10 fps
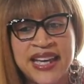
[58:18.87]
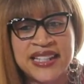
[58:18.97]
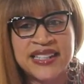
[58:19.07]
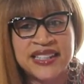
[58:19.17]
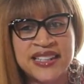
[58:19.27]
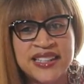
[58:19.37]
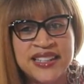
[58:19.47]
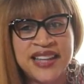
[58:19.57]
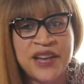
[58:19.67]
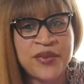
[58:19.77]
And
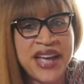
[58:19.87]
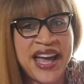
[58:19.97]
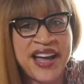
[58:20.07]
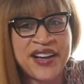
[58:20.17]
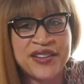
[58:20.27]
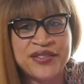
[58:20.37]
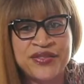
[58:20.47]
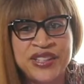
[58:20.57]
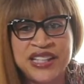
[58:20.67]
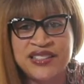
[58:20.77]
then we
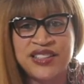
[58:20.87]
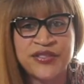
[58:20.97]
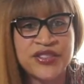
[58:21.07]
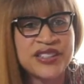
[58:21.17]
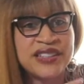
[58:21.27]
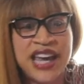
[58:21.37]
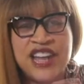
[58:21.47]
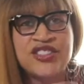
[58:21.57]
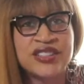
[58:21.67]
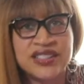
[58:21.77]
have these different
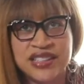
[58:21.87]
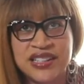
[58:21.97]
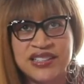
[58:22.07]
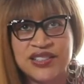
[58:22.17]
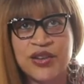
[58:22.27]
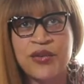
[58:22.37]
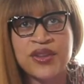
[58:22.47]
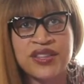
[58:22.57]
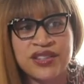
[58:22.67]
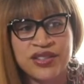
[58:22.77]
agencies. So
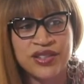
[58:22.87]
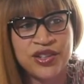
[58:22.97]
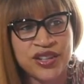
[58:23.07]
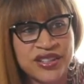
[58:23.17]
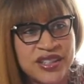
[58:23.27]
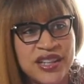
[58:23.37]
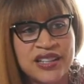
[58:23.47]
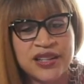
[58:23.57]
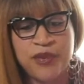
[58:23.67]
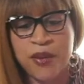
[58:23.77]
within New York
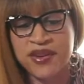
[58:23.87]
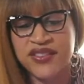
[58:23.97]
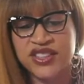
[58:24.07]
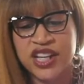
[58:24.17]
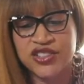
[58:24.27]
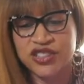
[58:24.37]
City, the Department of